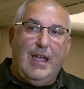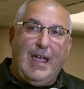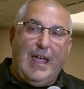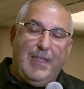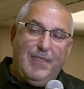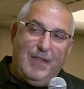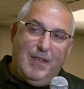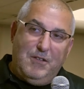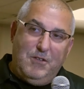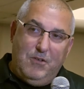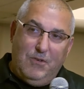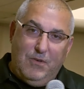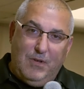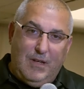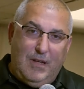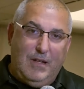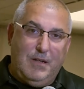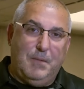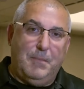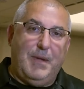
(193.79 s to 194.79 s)
and then you
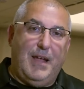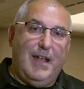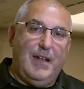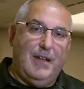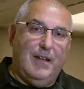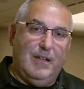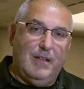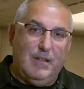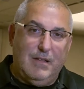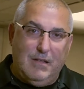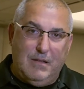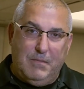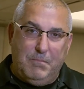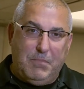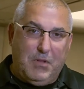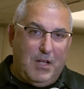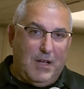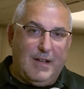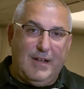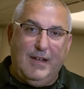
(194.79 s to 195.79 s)
intermate it,
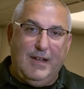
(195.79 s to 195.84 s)
plug